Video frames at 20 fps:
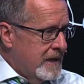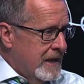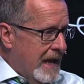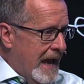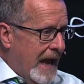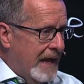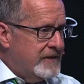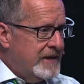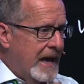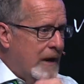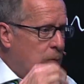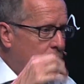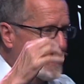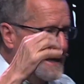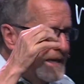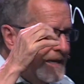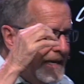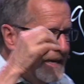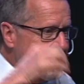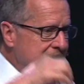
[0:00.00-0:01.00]
And yet
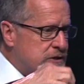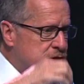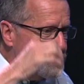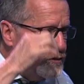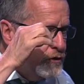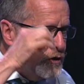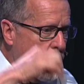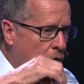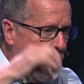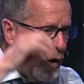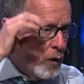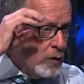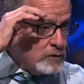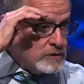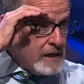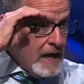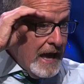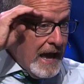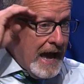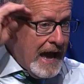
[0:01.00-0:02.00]
we each knows
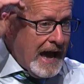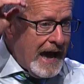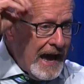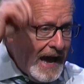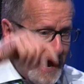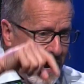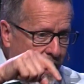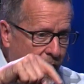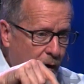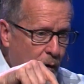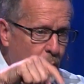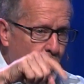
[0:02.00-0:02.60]
how